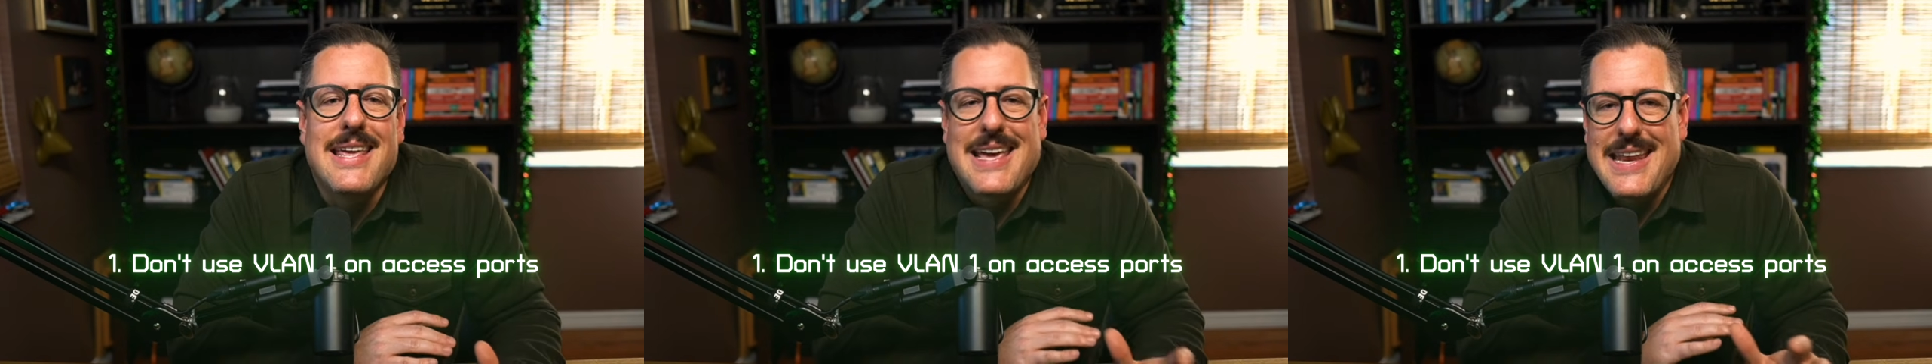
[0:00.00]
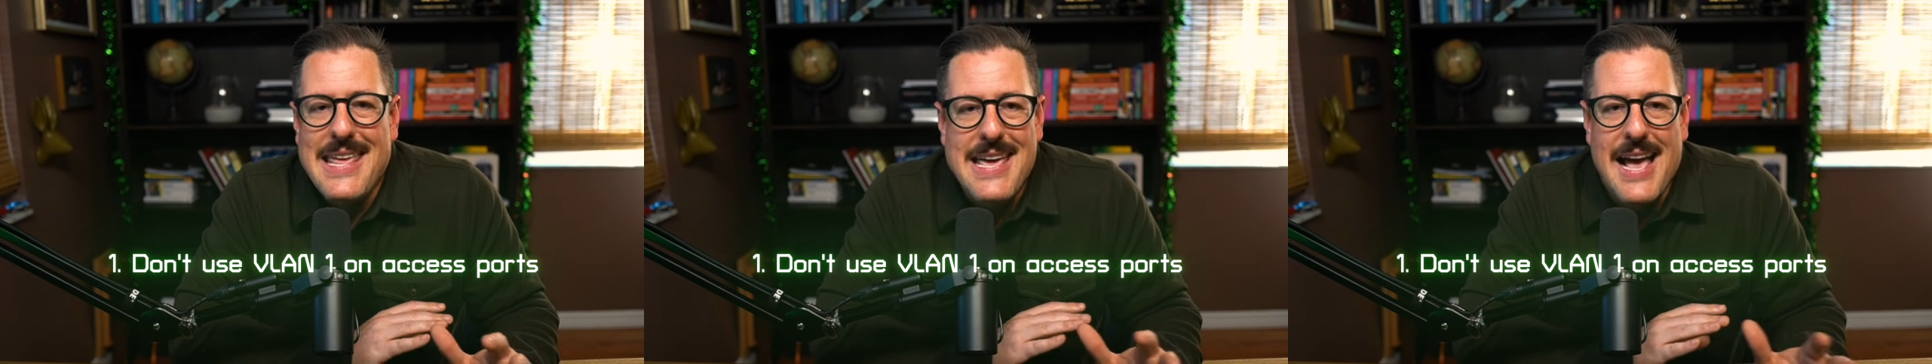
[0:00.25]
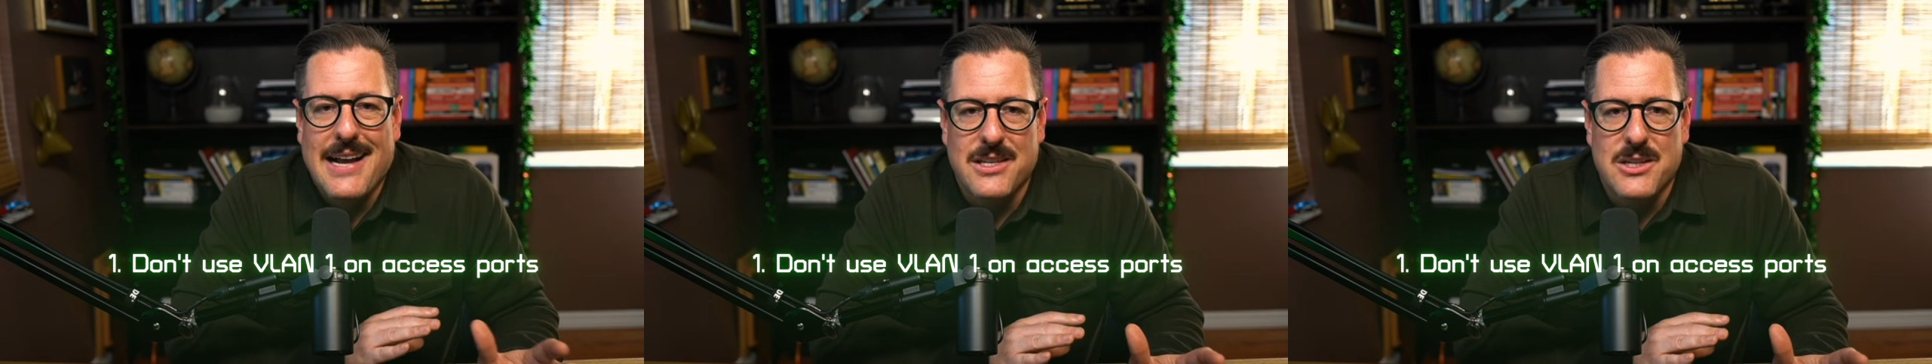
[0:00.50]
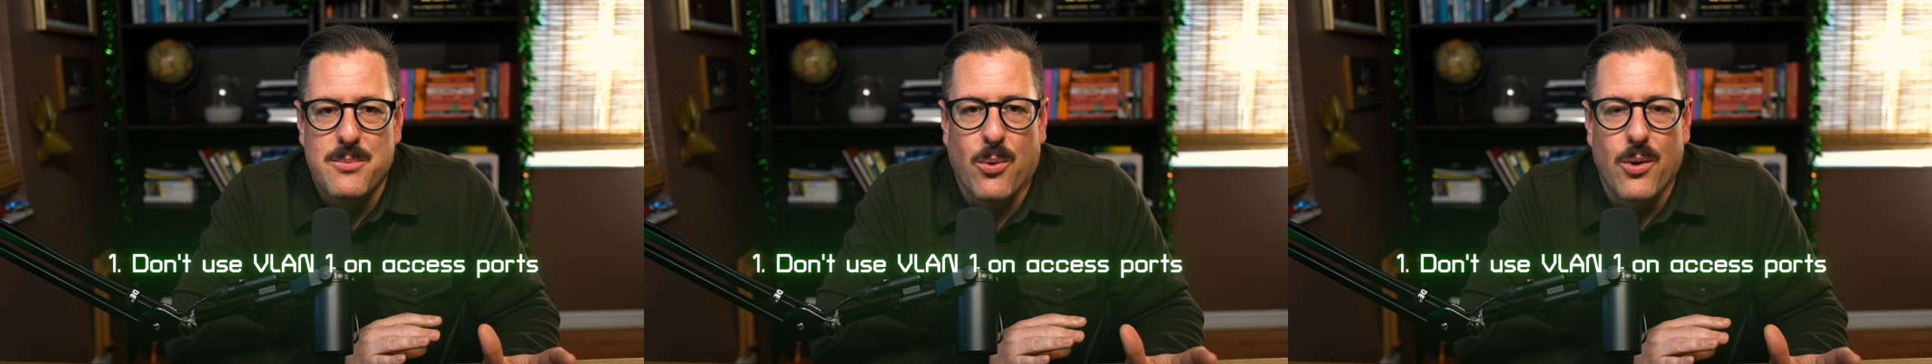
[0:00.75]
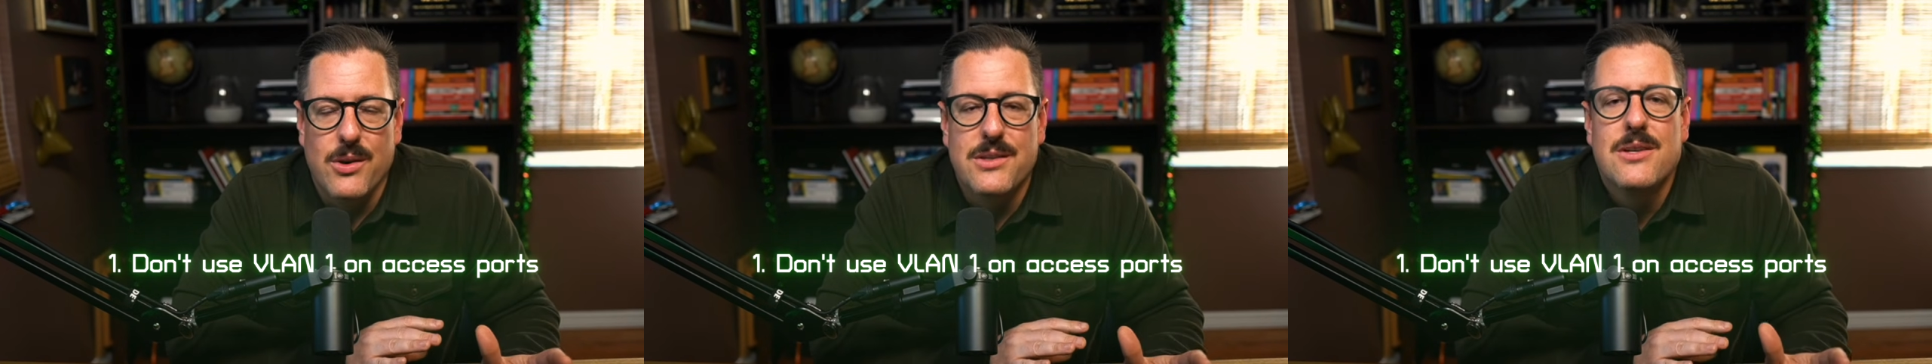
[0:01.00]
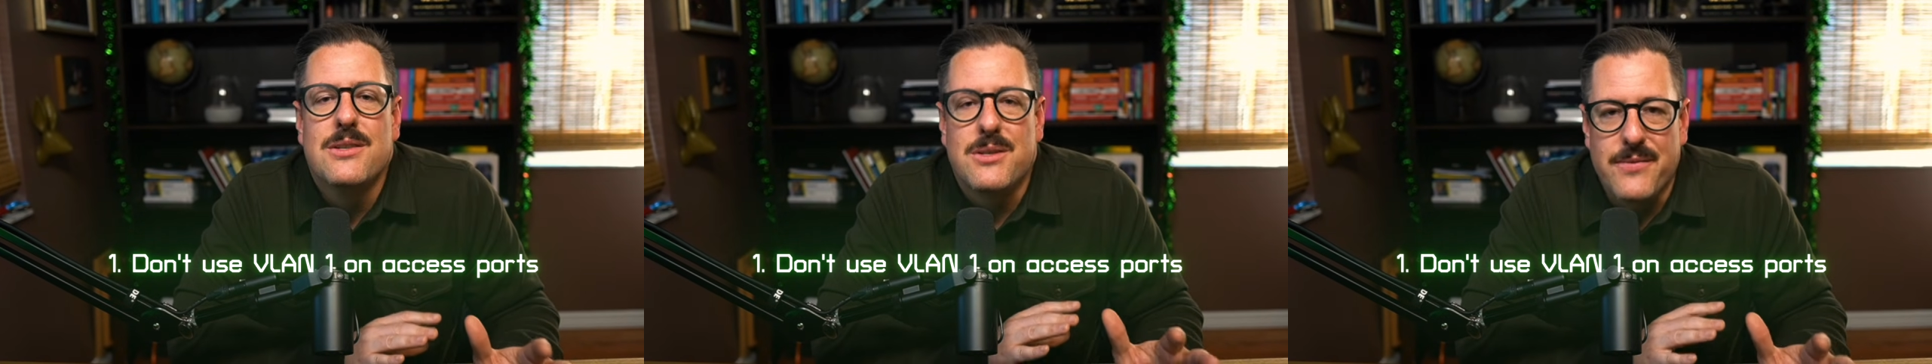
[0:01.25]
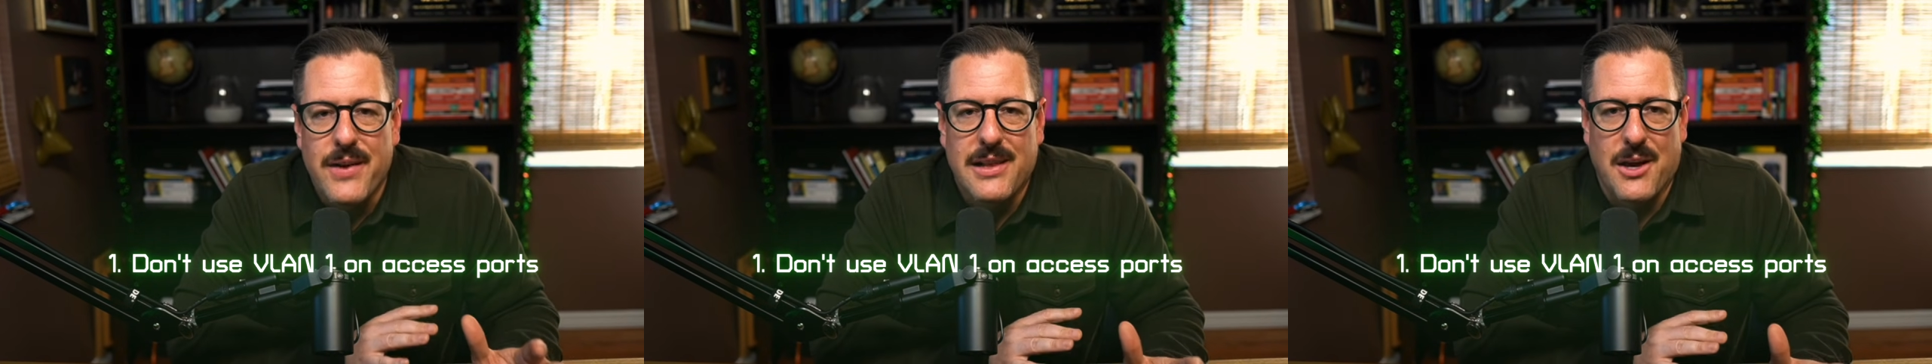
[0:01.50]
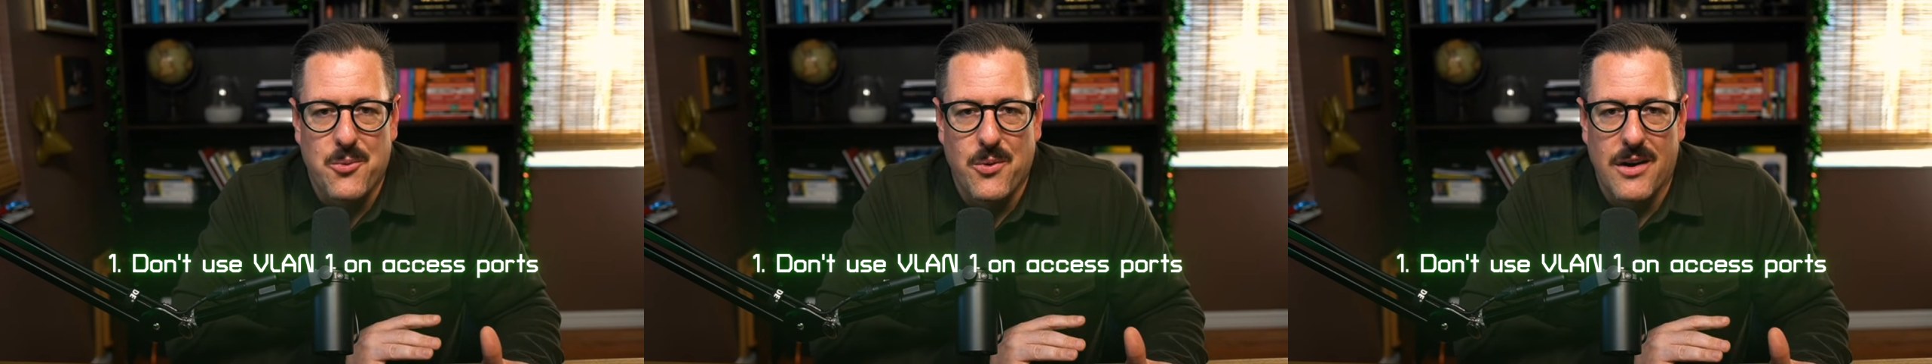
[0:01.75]
any access ports to VLAN
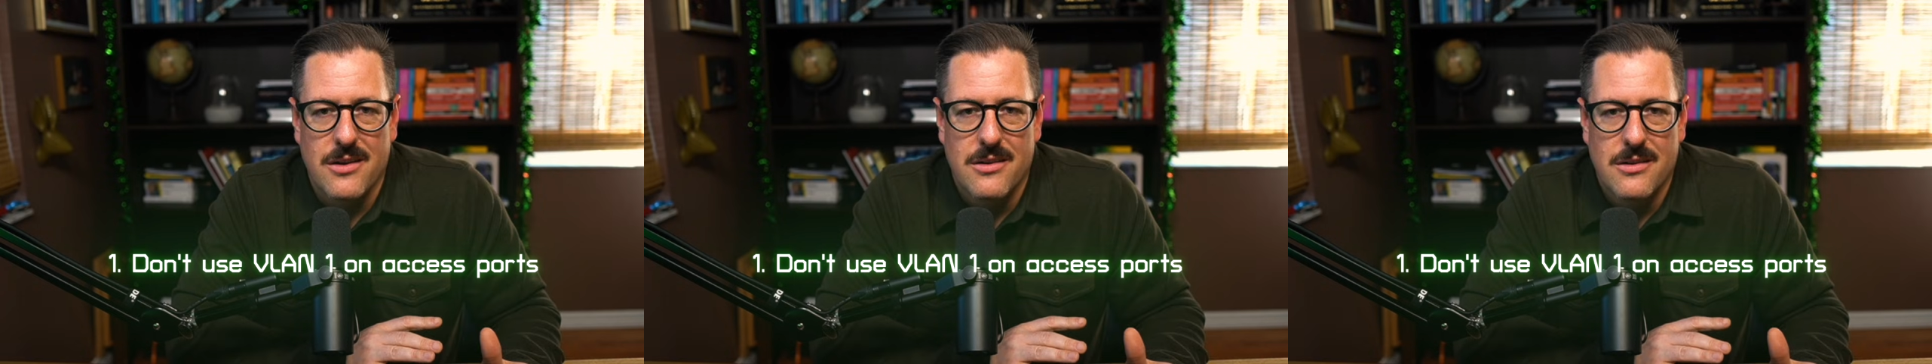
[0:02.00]
1.